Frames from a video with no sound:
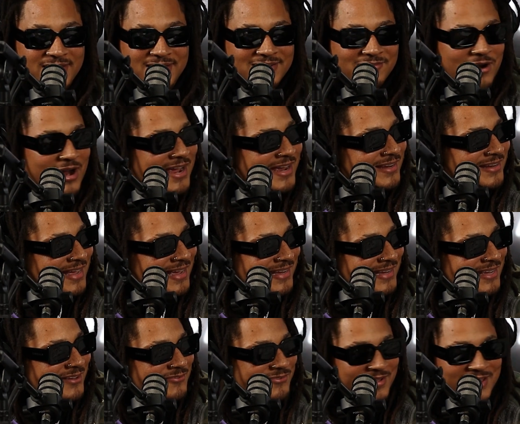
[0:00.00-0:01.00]
right,
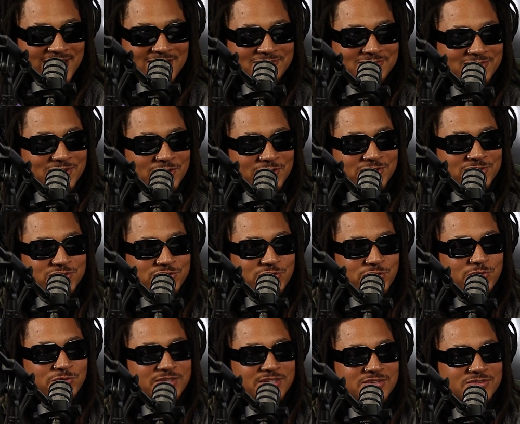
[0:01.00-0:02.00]
like if your
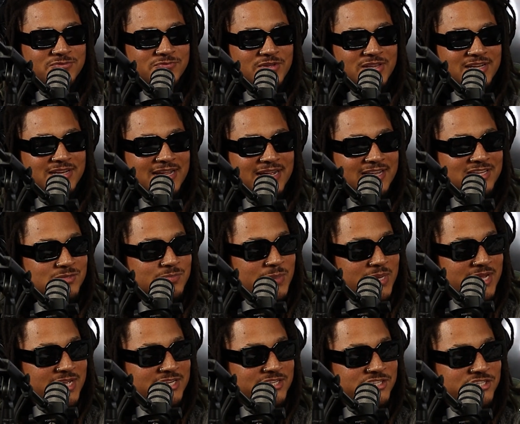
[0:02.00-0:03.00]
truth is feeling like it's
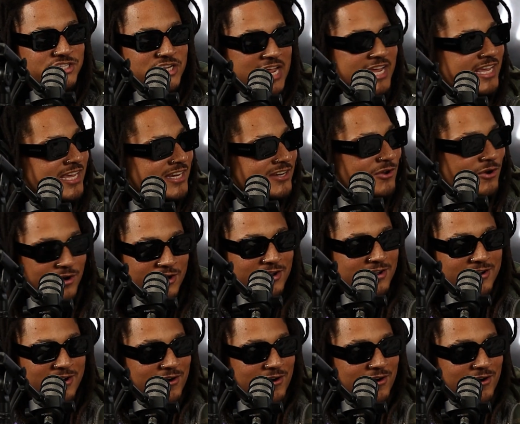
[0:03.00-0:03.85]
being shaken or